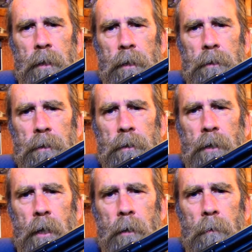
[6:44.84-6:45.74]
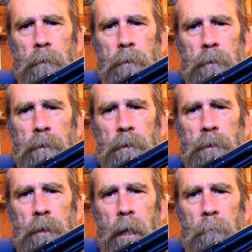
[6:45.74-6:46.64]
it's just got to
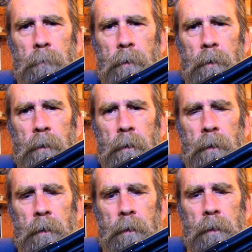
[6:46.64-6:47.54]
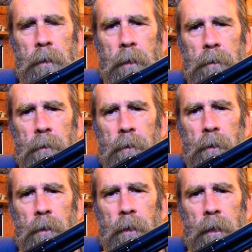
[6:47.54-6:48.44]
snap. That's how you're
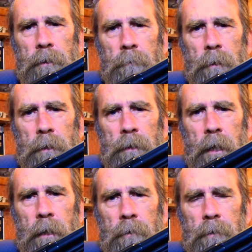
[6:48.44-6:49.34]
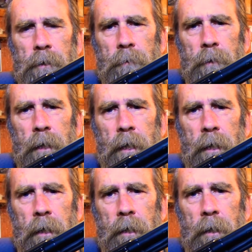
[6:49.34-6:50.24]
going to get your best accuracy with a
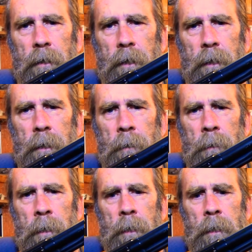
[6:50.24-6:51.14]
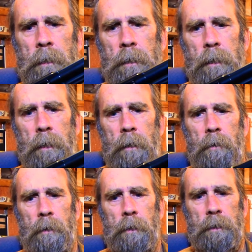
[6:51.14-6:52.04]
handgun, I think. Now,
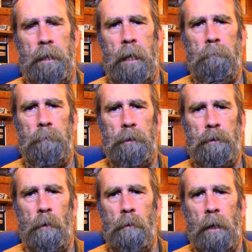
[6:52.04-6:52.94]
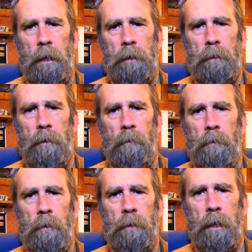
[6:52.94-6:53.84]
it can't be so light, though,
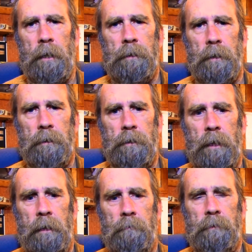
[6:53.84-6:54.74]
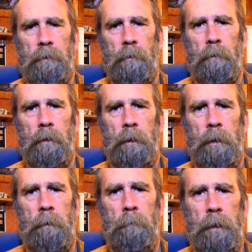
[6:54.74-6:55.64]
that it's unsafe. So
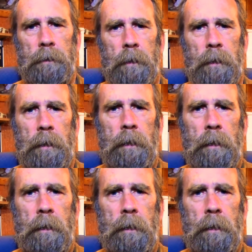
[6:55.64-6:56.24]
basically,